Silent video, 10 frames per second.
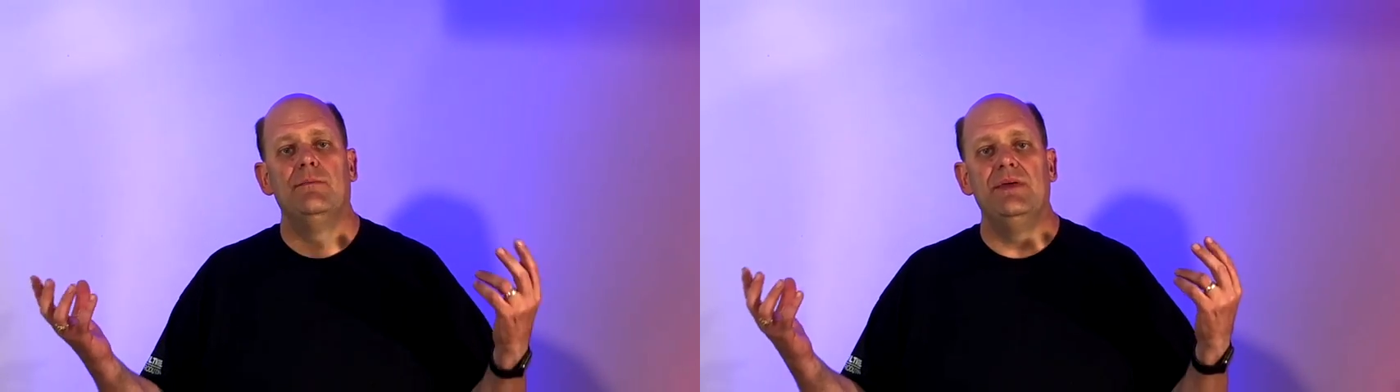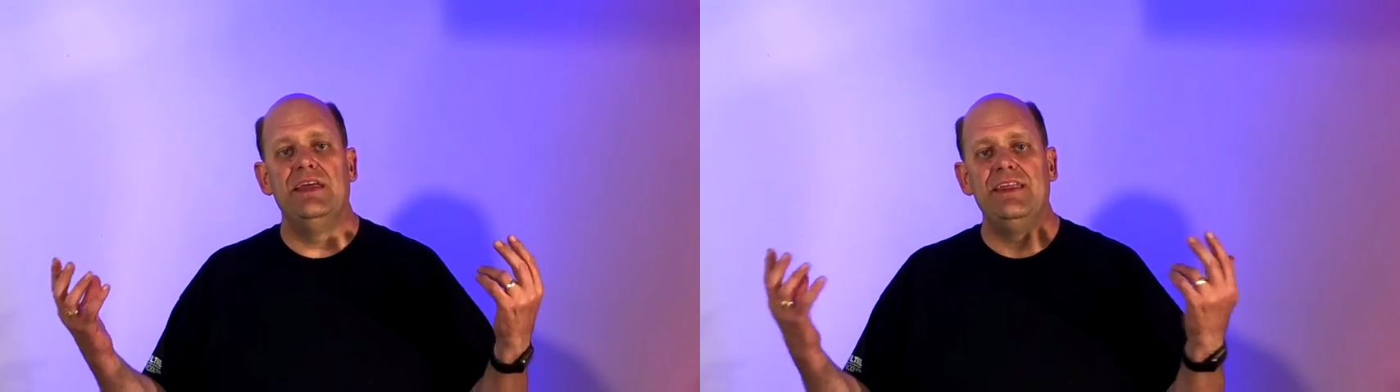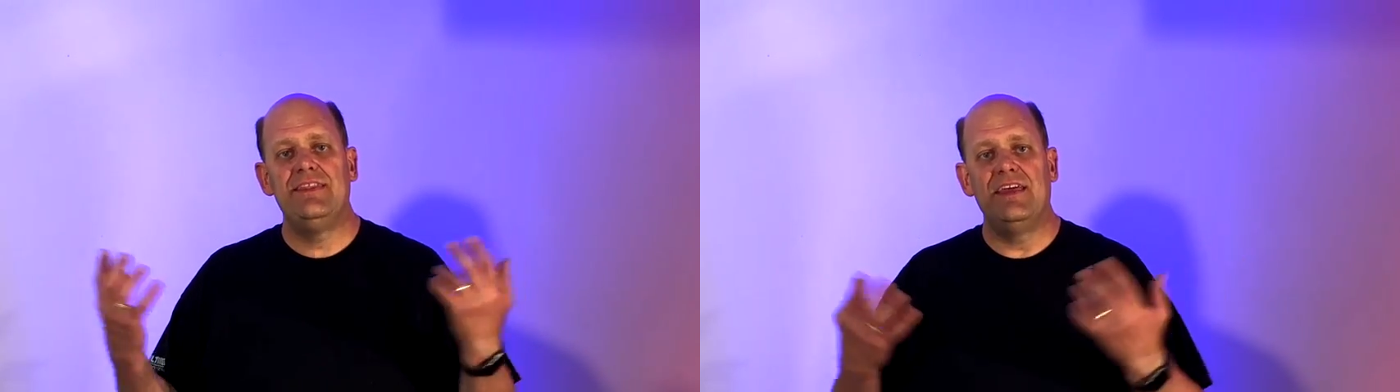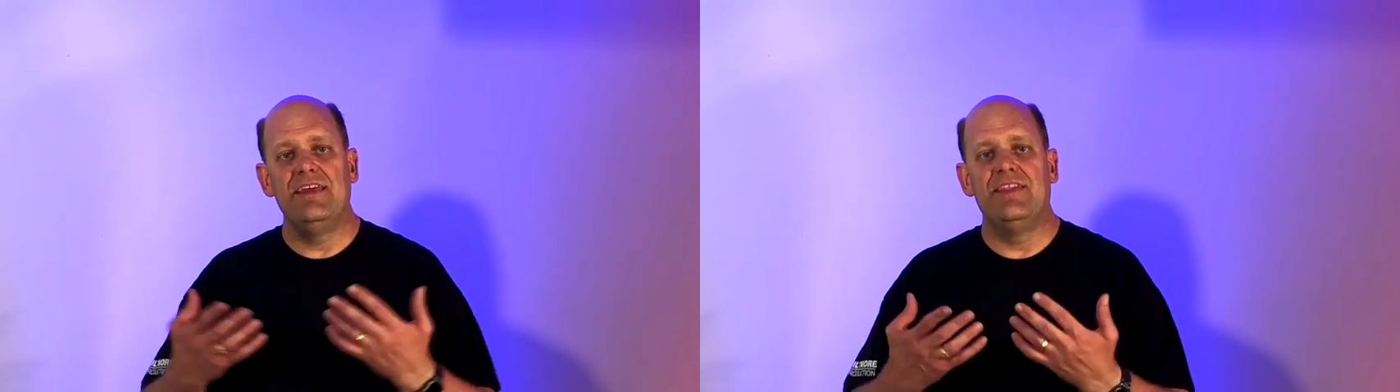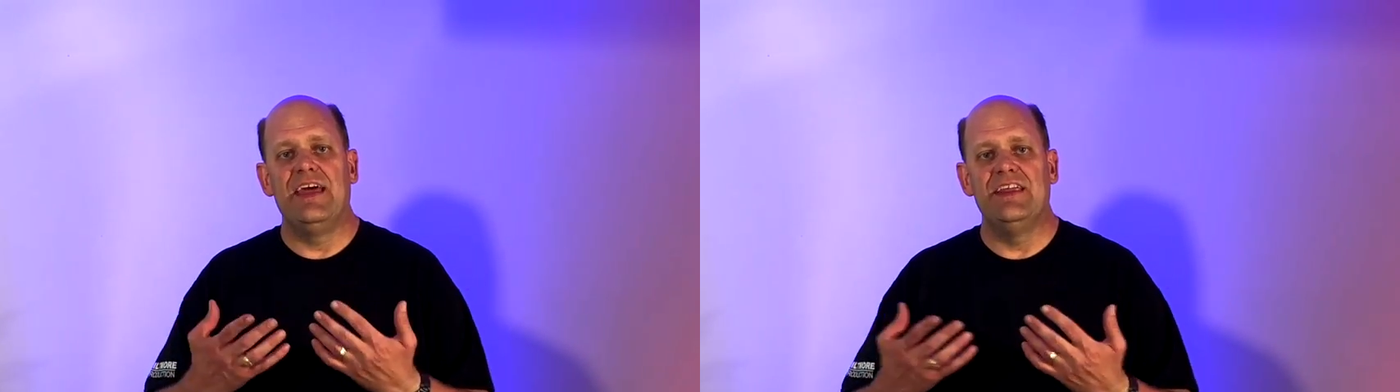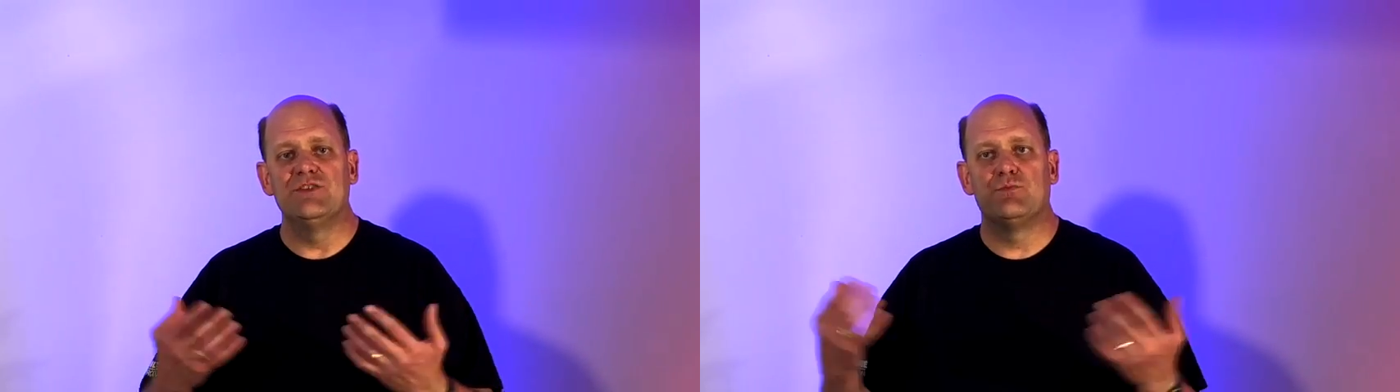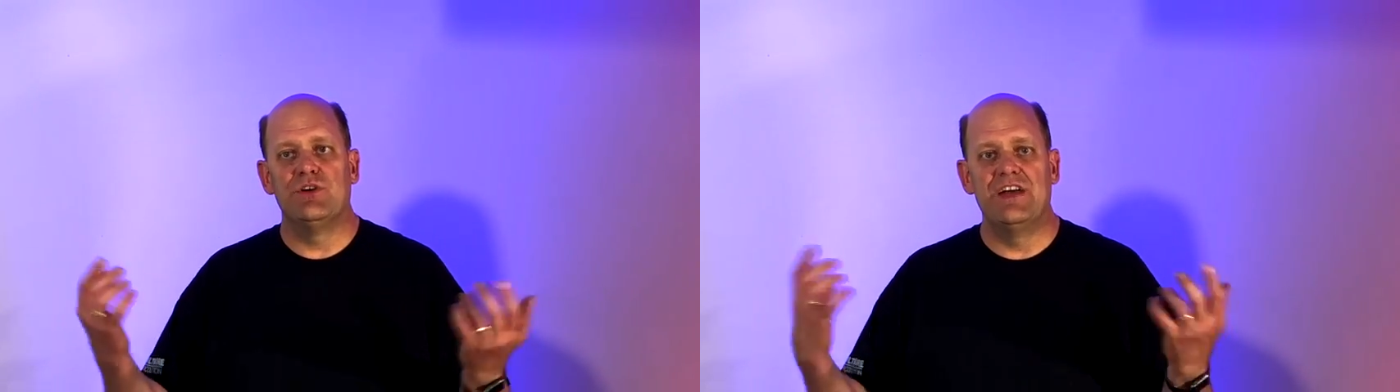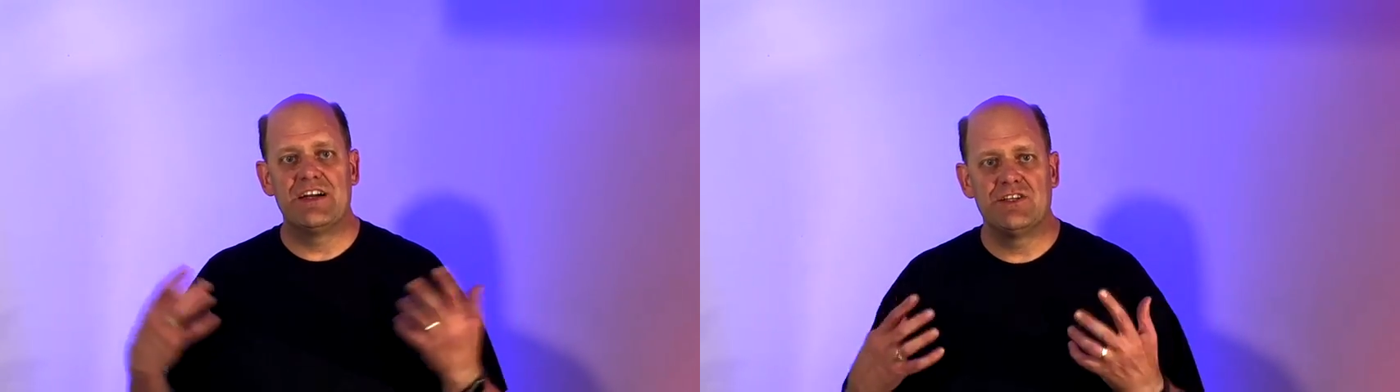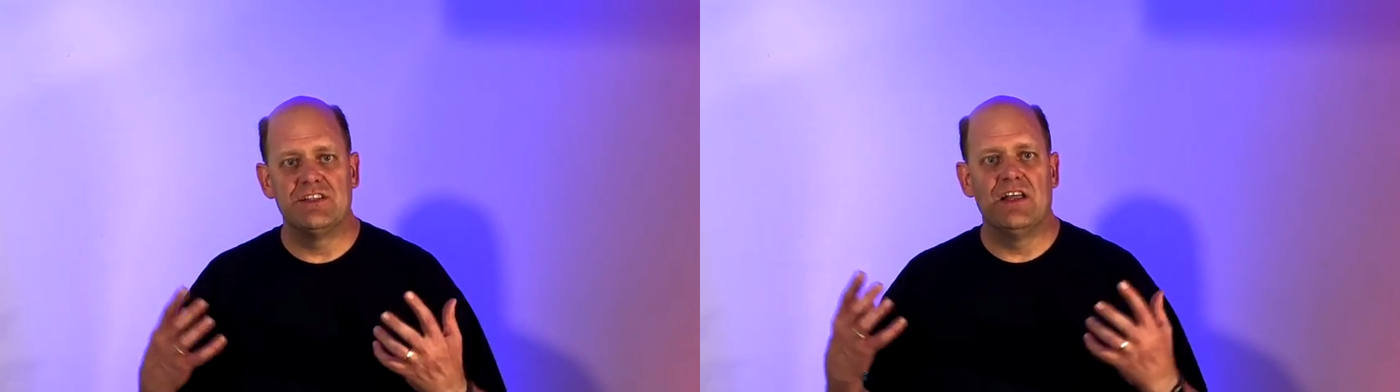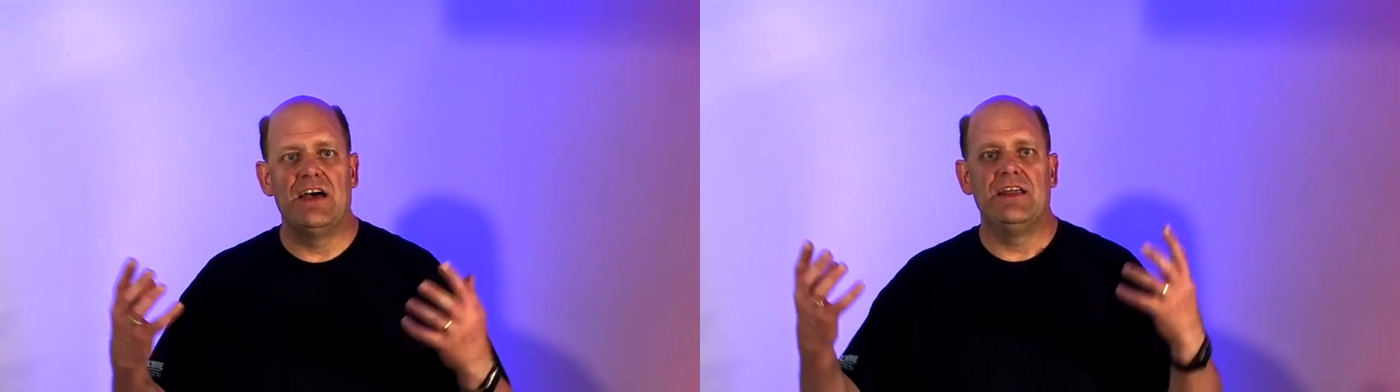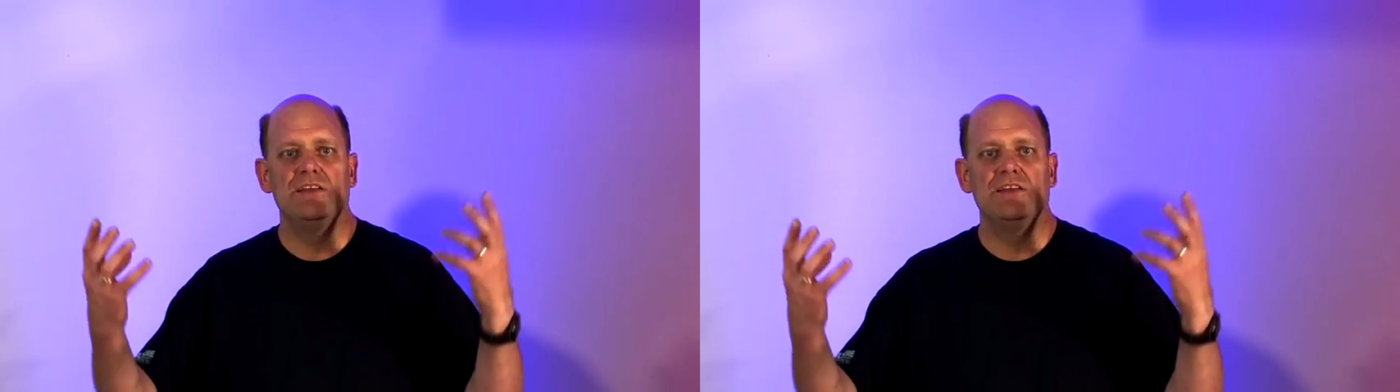Anything that is production lighting,